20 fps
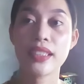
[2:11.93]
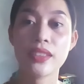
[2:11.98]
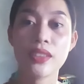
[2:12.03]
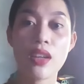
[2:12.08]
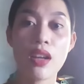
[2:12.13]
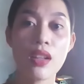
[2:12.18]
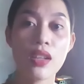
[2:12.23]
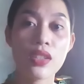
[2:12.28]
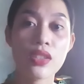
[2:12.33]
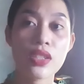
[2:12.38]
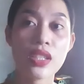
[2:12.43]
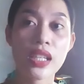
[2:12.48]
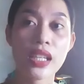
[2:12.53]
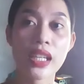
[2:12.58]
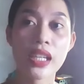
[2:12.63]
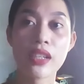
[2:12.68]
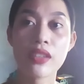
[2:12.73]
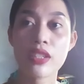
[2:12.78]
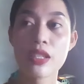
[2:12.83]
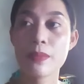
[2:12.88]

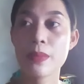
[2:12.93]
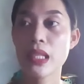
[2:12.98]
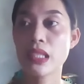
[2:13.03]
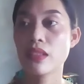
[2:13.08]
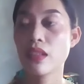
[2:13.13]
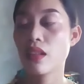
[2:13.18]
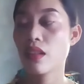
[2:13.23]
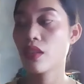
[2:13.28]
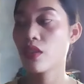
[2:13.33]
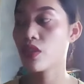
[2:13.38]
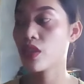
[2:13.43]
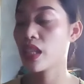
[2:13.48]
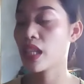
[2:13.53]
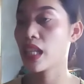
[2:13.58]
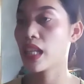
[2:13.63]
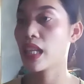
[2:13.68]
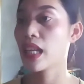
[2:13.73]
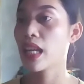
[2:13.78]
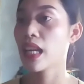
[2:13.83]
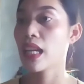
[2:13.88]
technology,
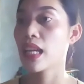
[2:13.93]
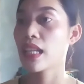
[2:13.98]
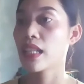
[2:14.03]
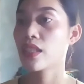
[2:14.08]
cosmetology,